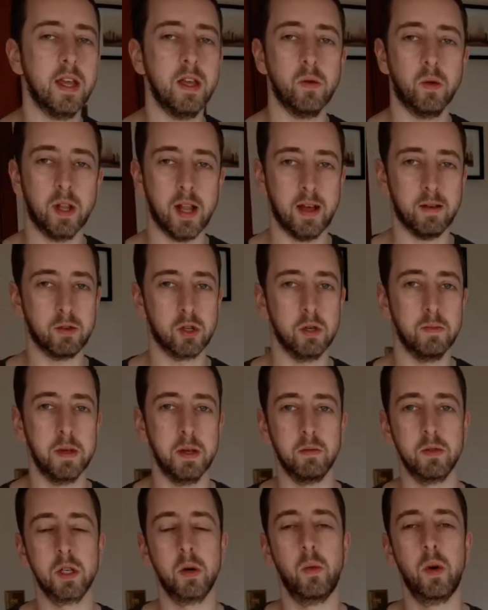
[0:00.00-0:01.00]
You will absolutely be
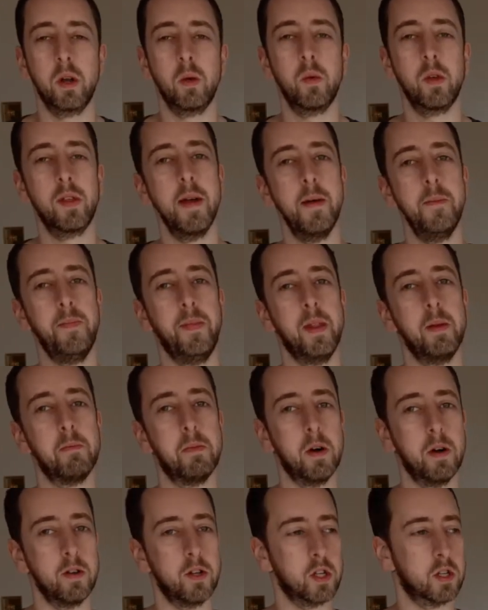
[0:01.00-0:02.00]
able to work with it,
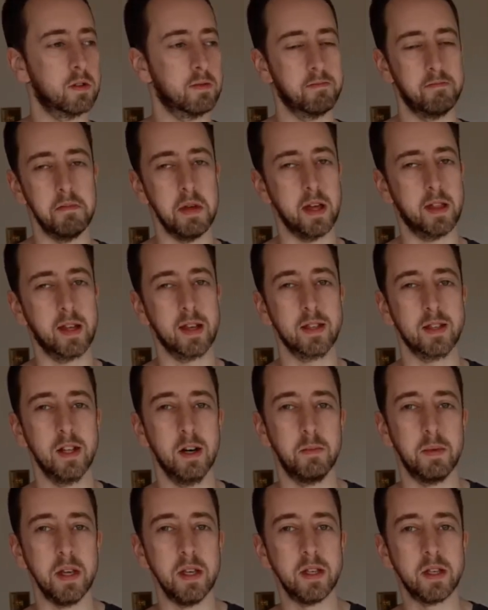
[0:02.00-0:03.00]
but just make things a
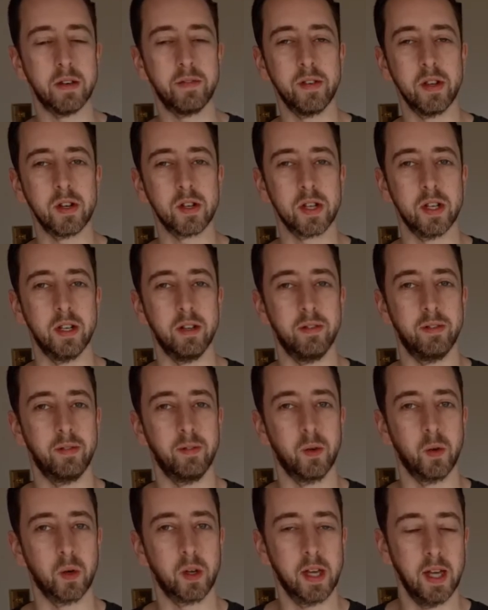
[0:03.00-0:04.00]
little bit easier for yourself.
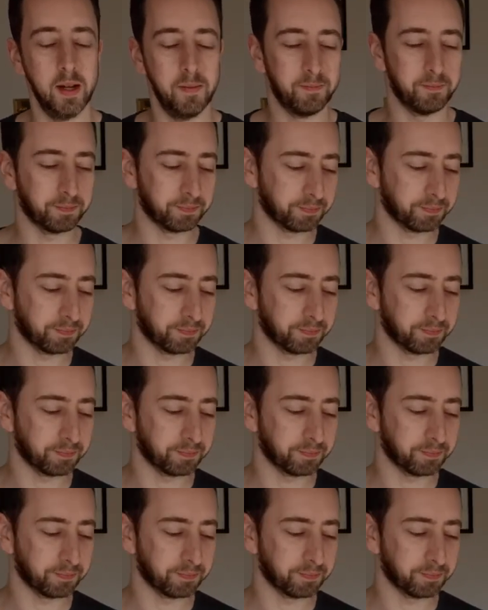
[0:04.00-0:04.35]
Okay.